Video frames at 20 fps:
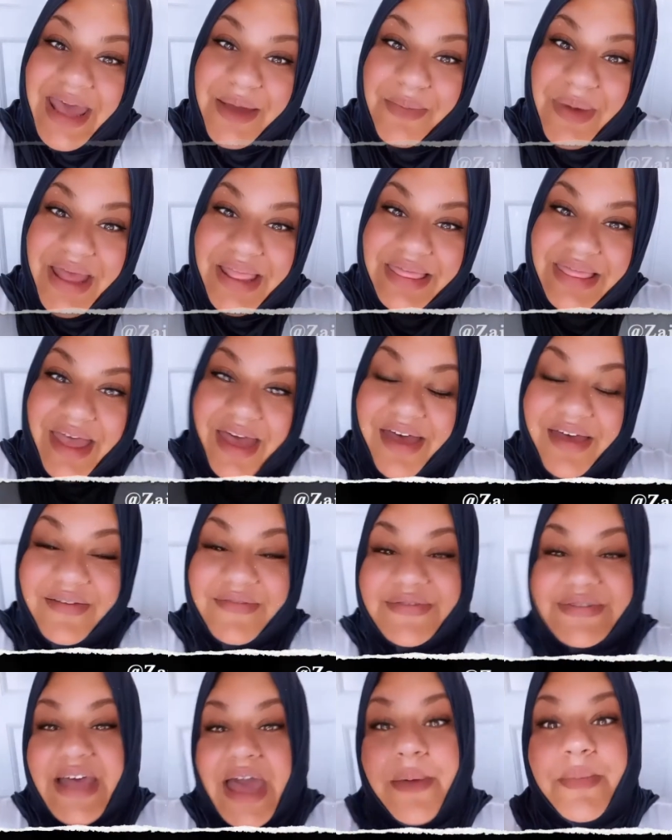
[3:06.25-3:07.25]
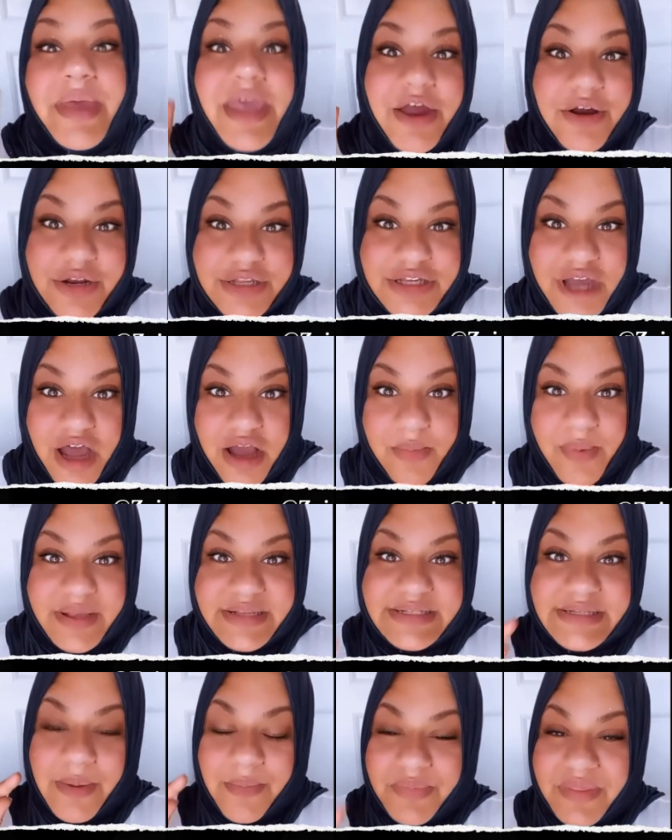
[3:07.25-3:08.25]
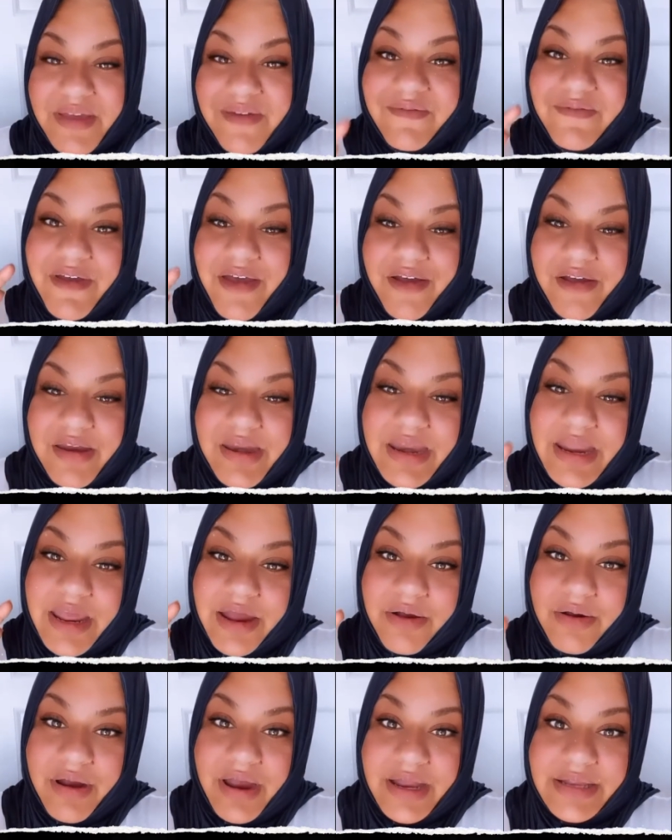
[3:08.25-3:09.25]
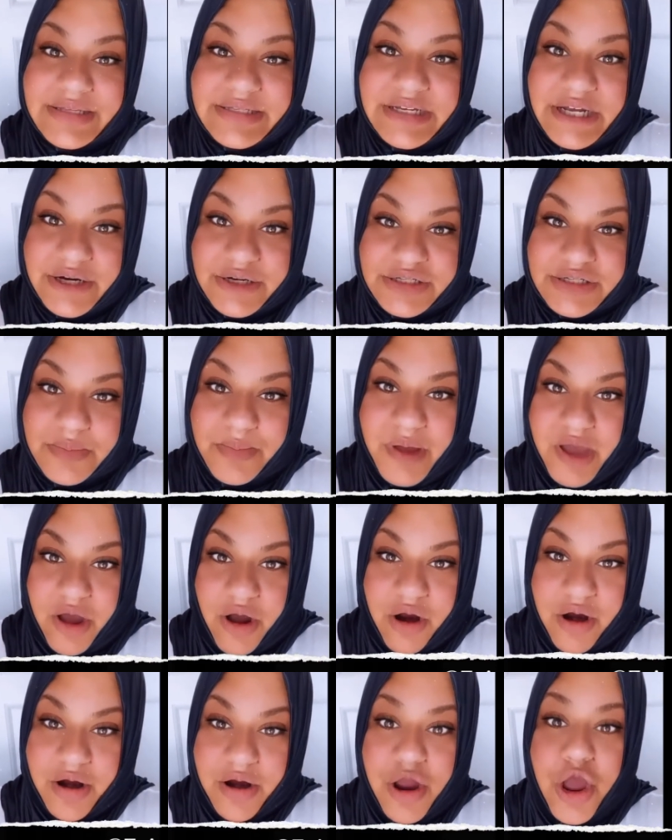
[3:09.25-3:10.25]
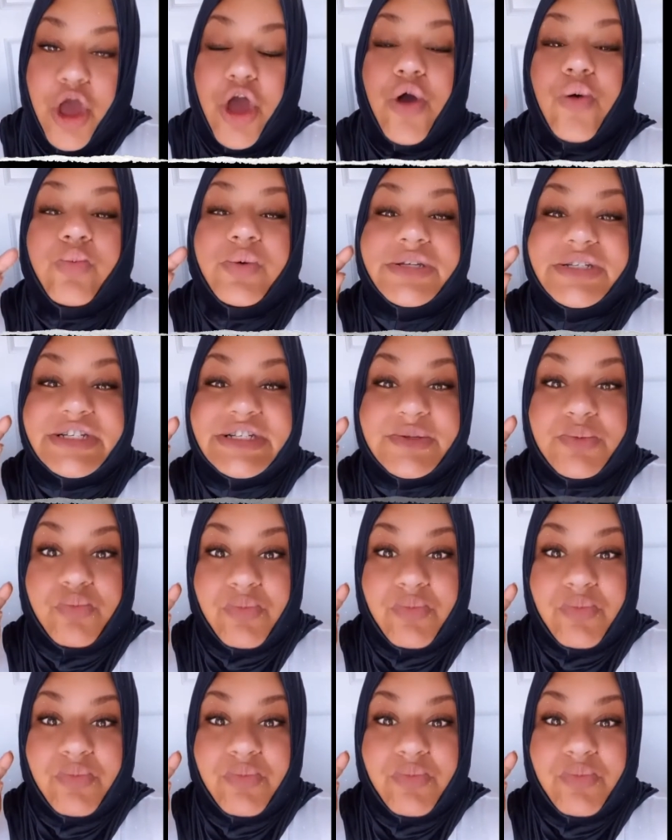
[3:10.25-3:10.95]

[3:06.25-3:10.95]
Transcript: my loves, I'm here to talk about something very near and dear to my heart, which is